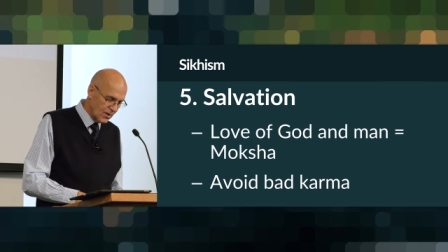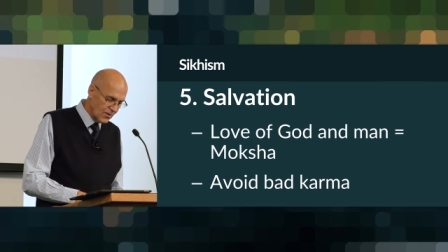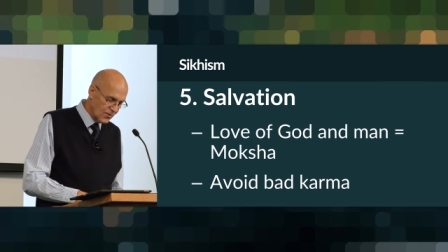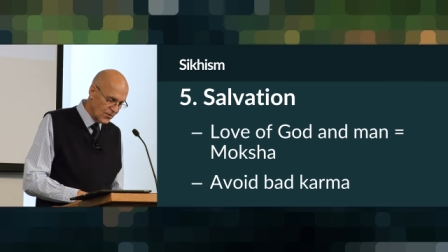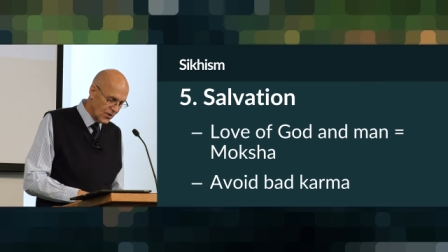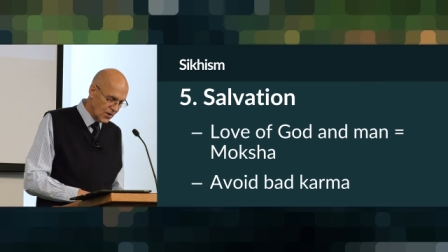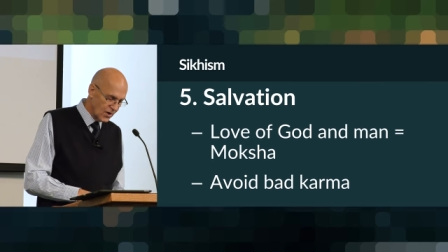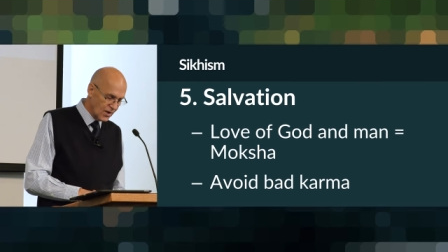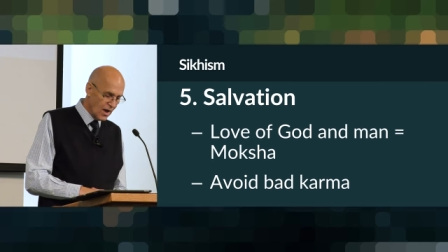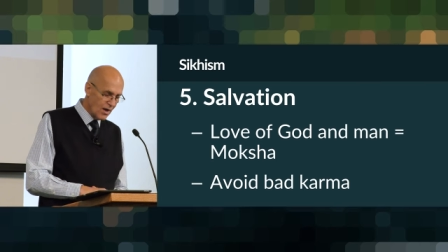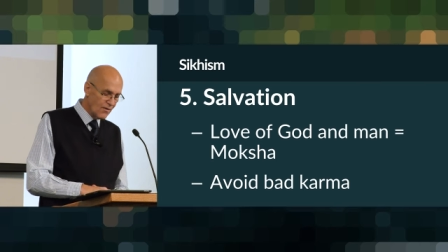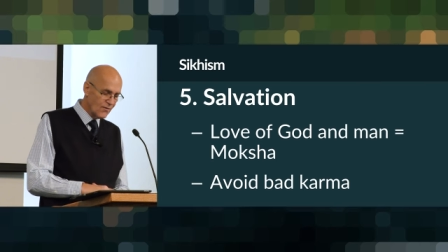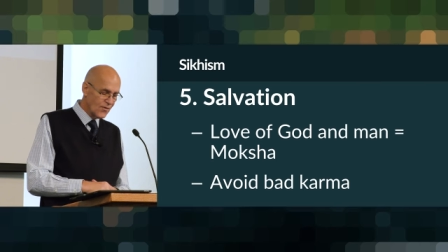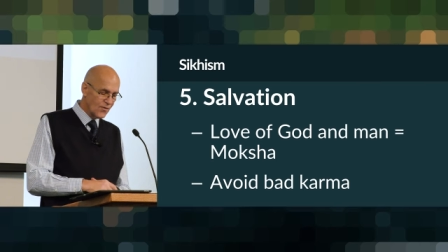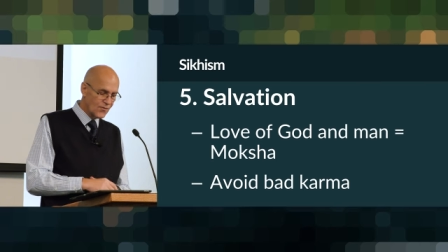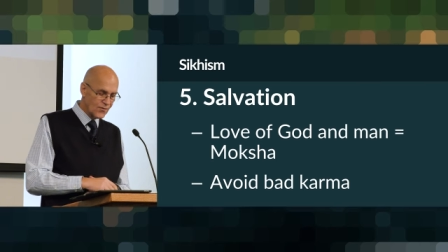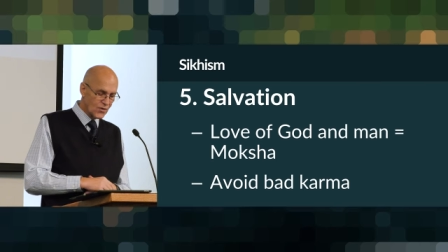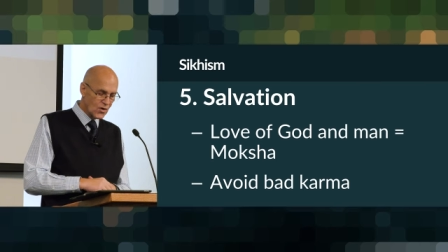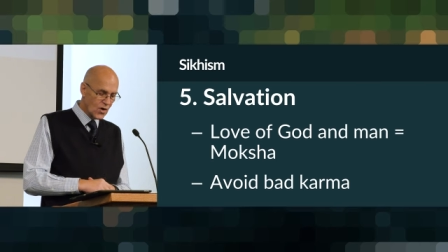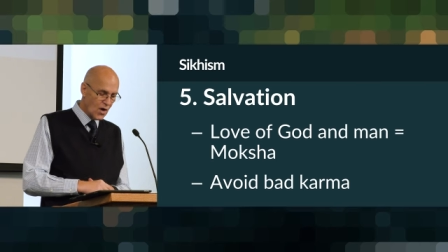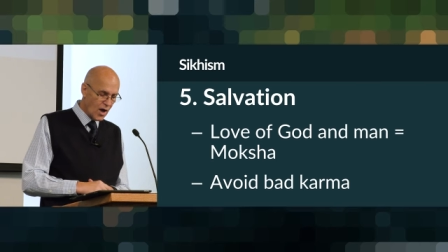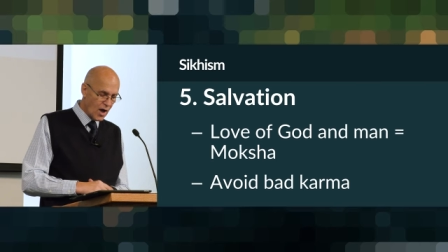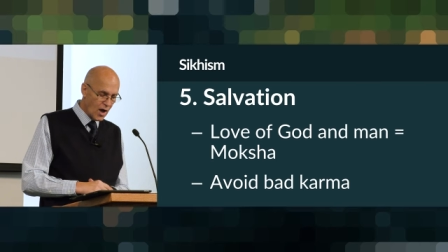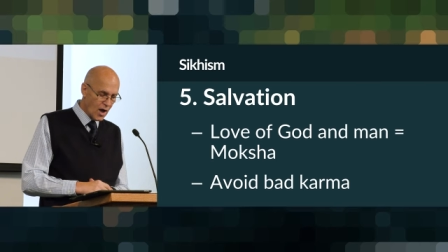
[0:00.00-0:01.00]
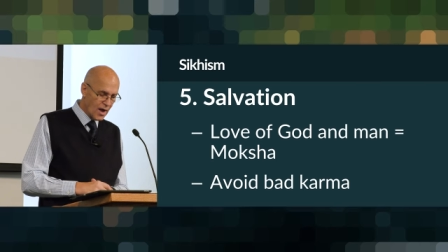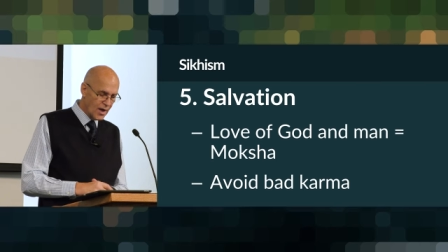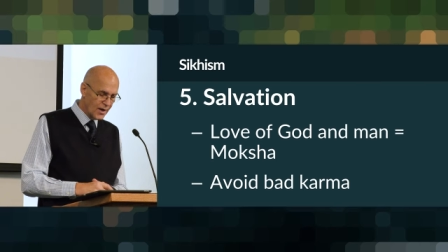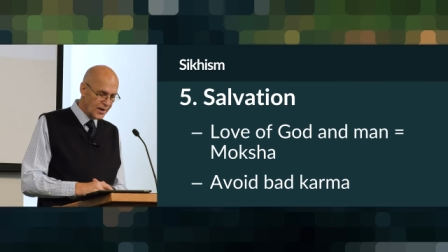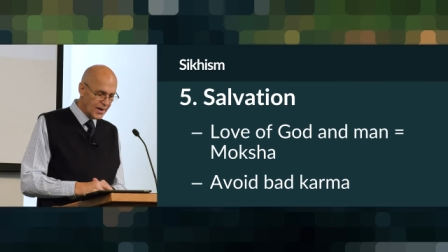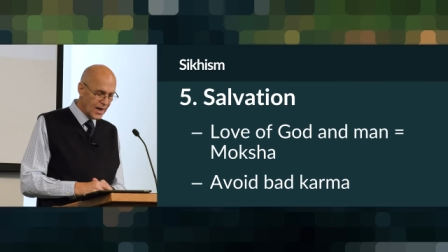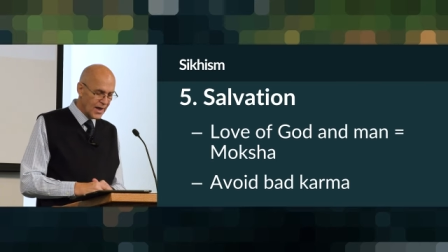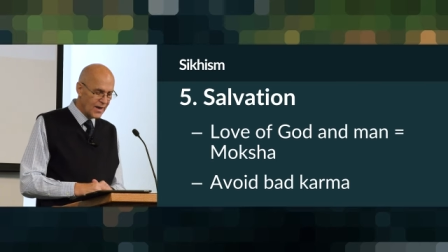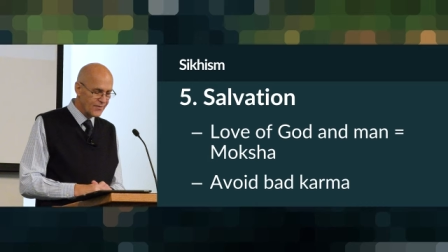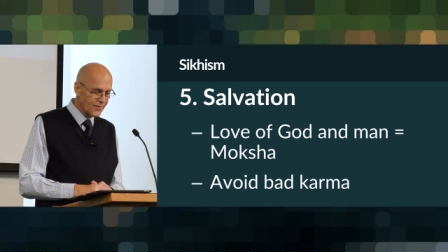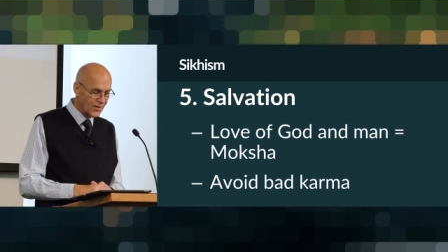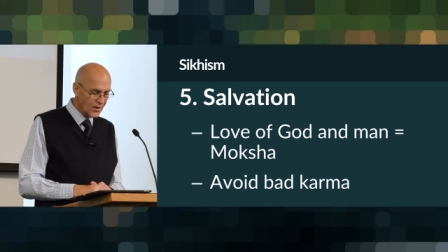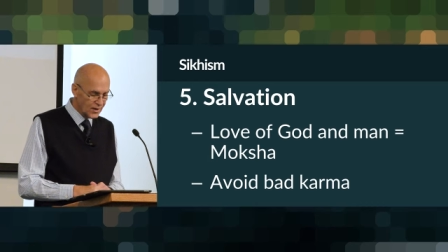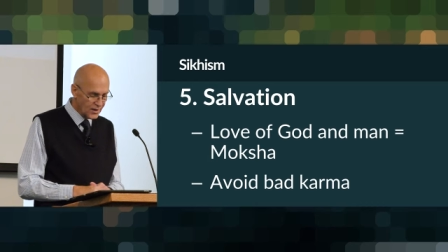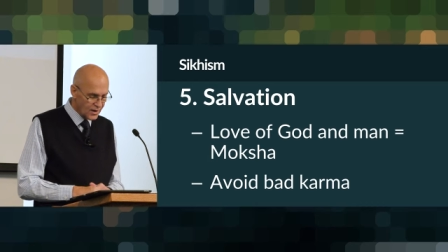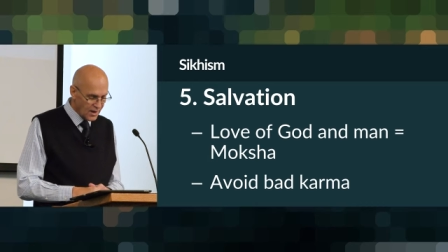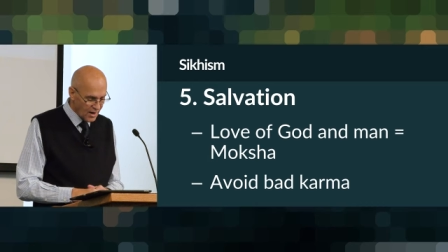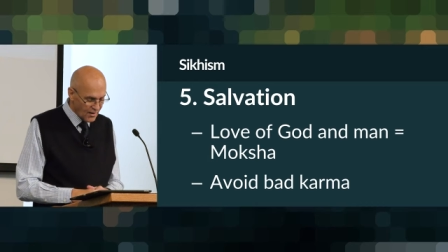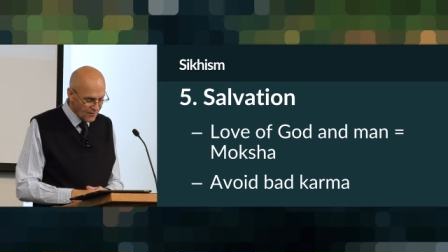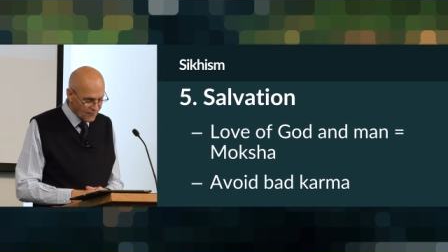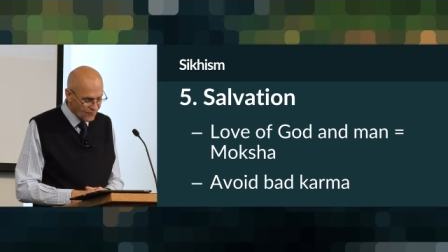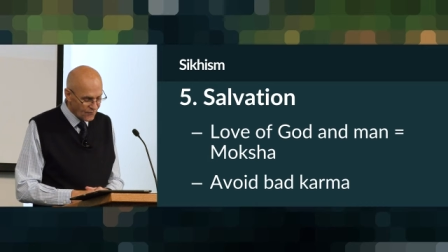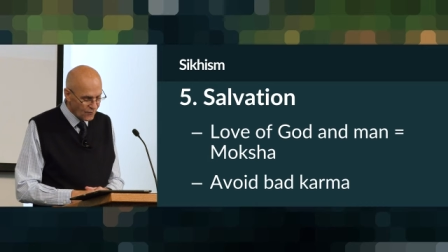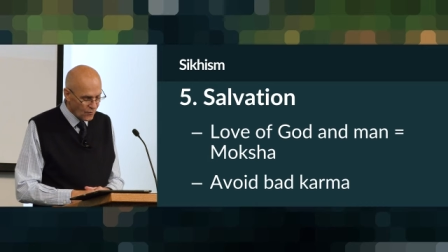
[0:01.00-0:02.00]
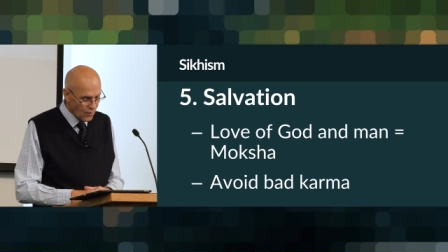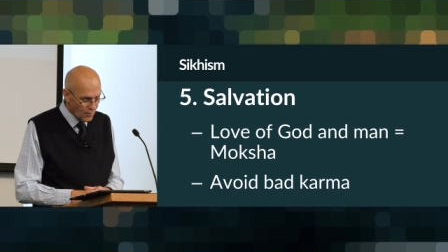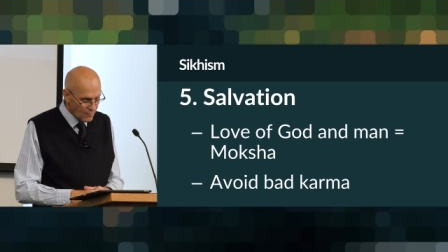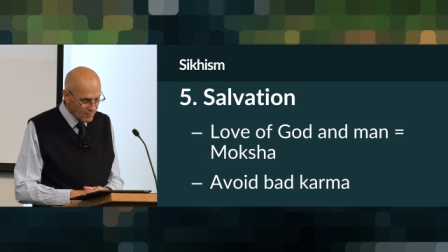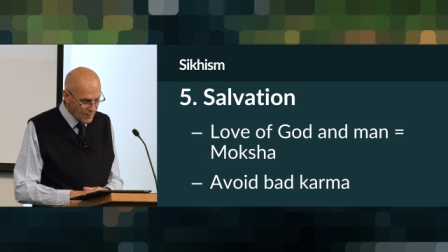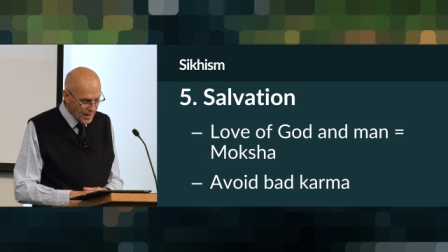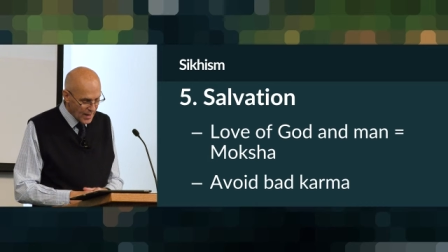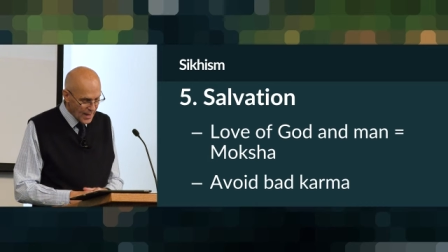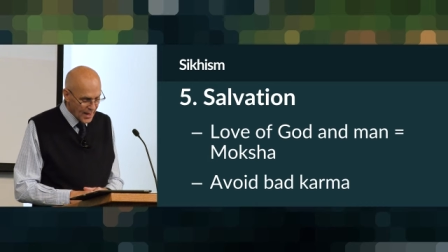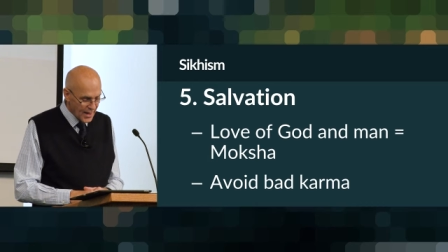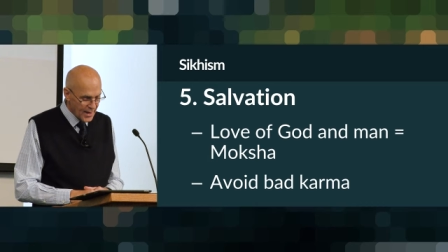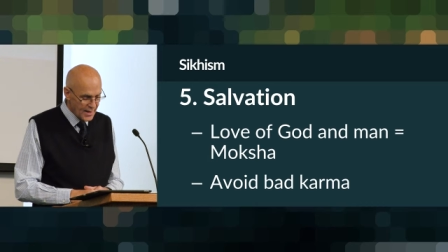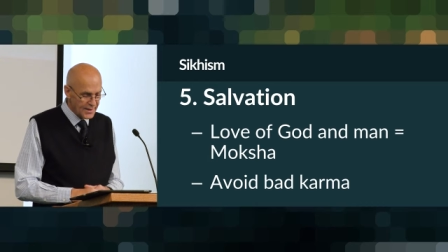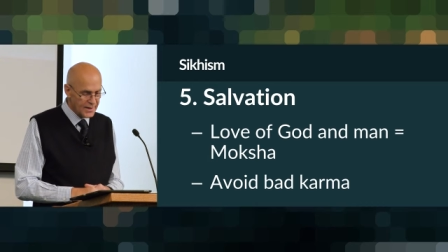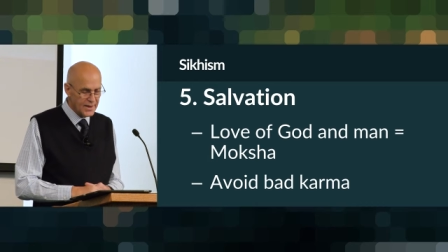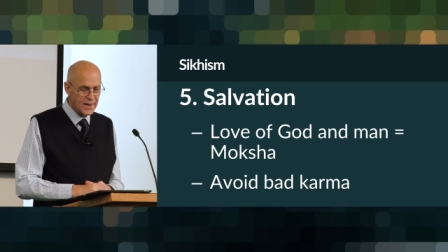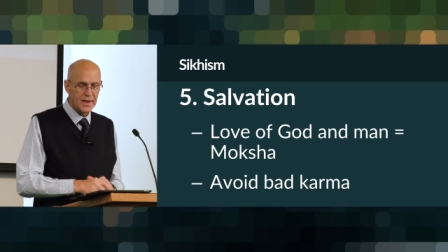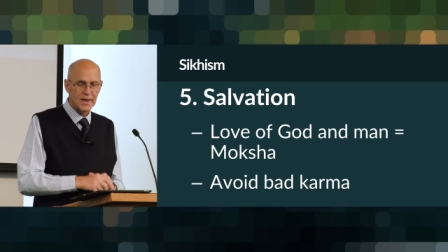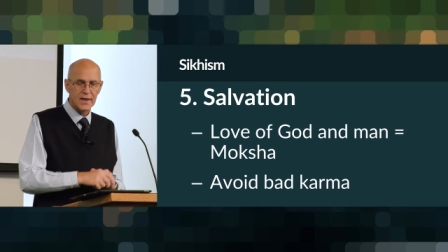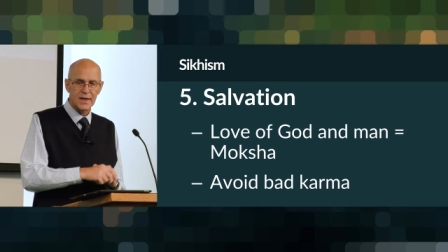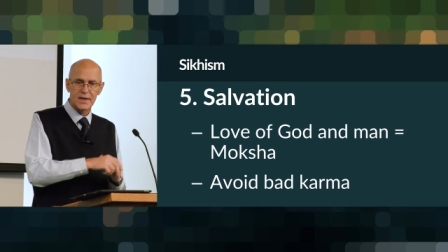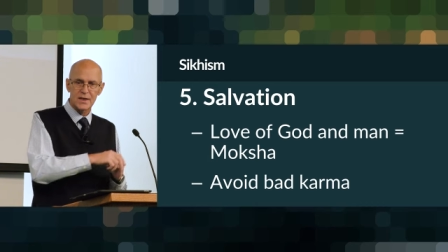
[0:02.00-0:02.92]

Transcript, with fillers: The love of God and the love for man